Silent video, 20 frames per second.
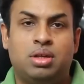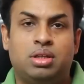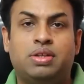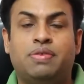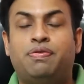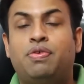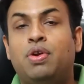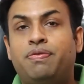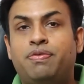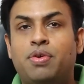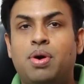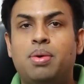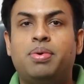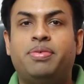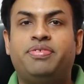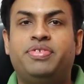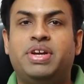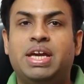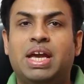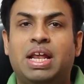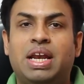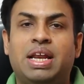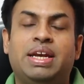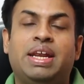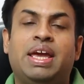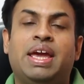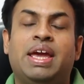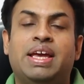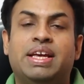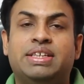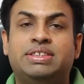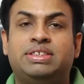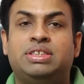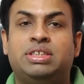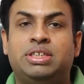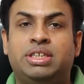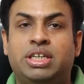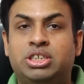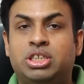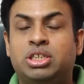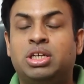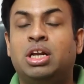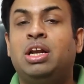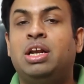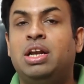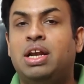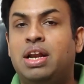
The full form of DLNA is Digital